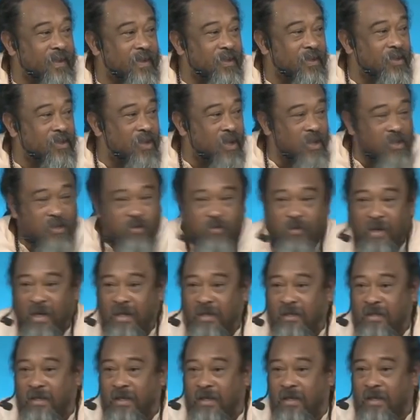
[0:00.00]
Just
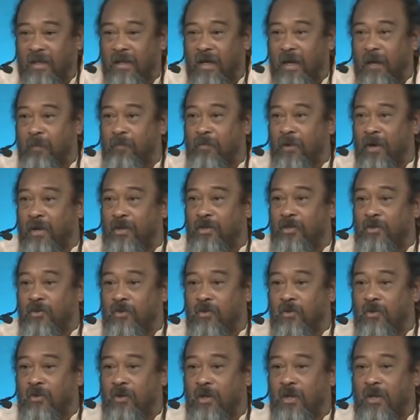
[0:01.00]
one thing, I point
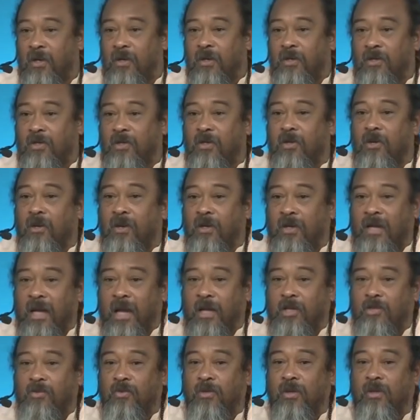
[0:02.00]
you to your
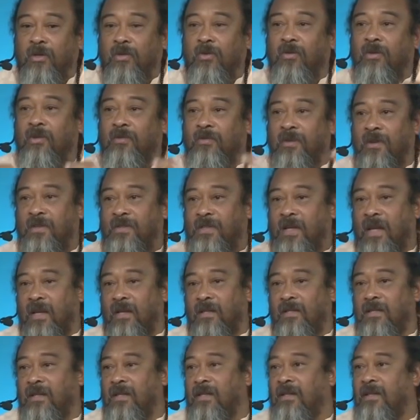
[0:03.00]
natural
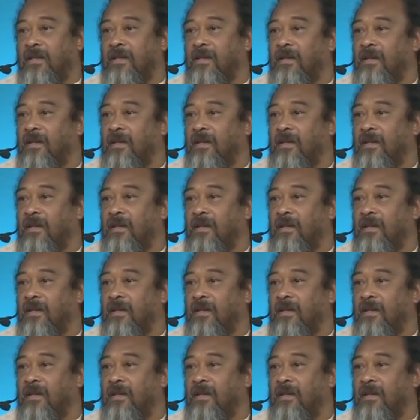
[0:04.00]
universality.